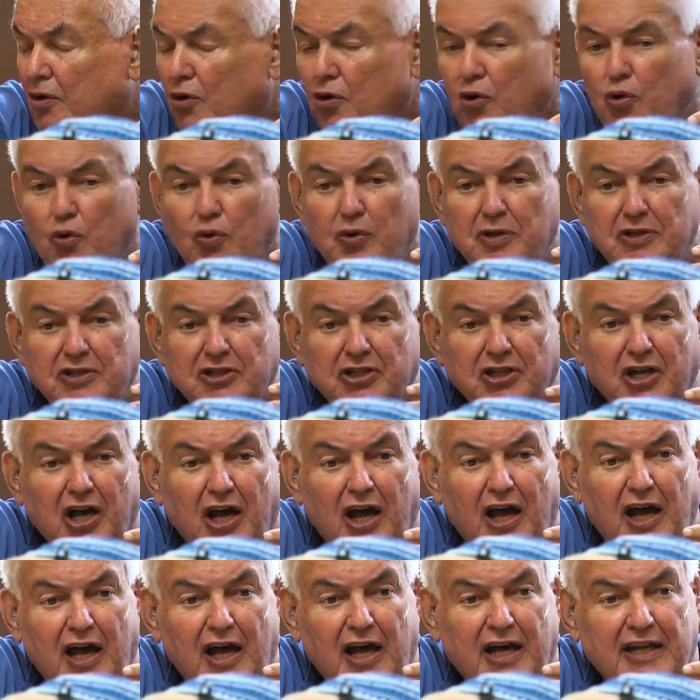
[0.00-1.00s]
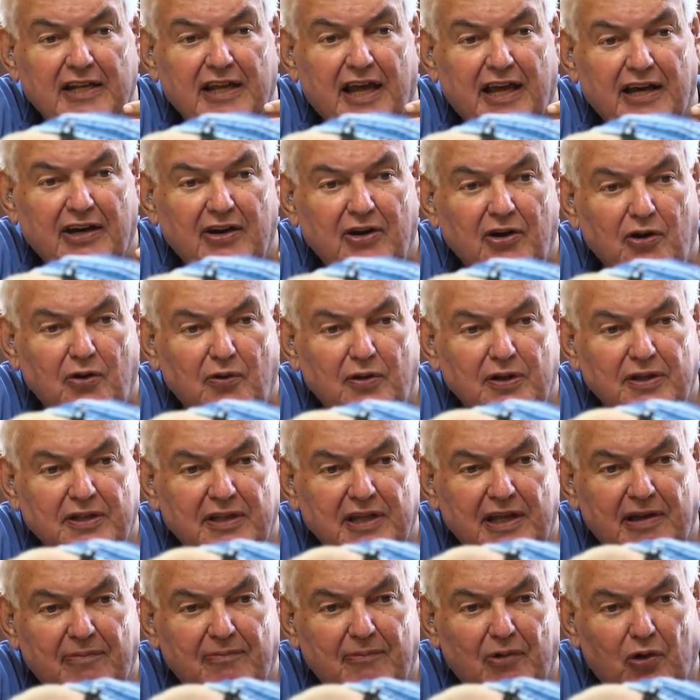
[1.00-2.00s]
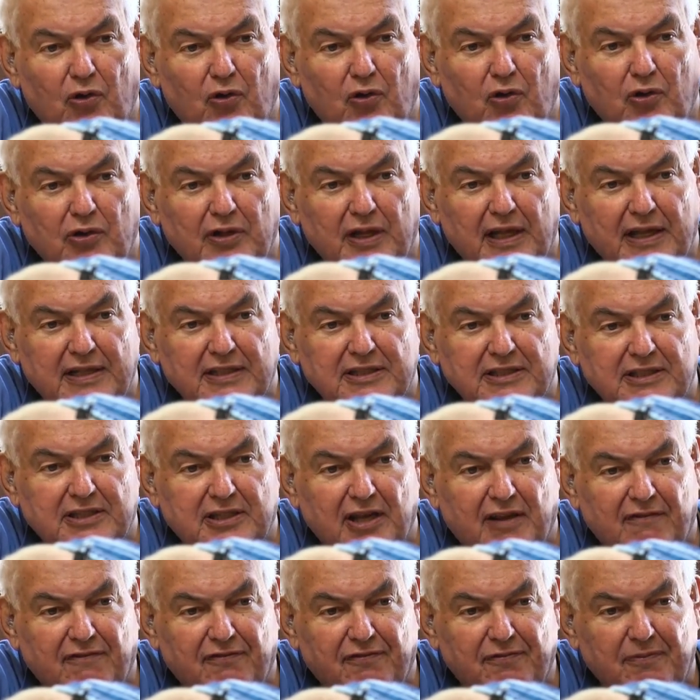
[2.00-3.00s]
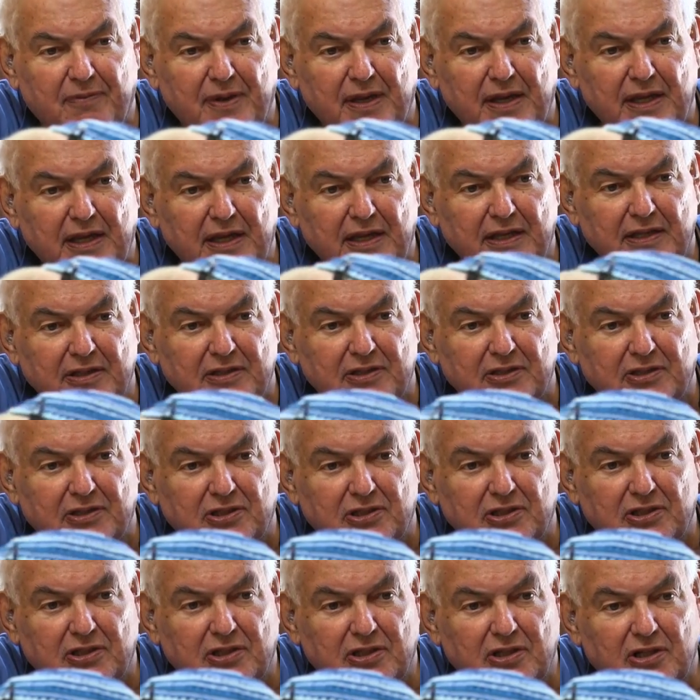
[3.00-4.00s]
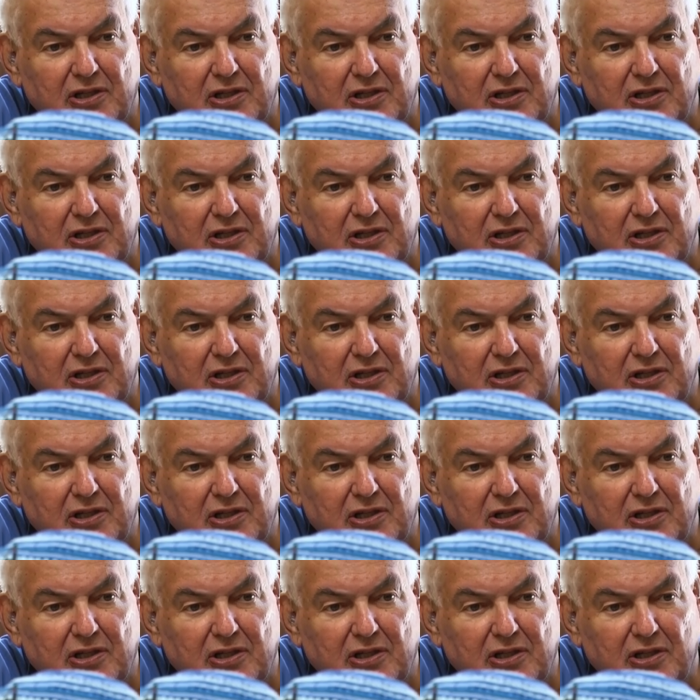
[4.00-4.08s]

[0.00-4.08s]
Who is God? I don't know what all that stuff means.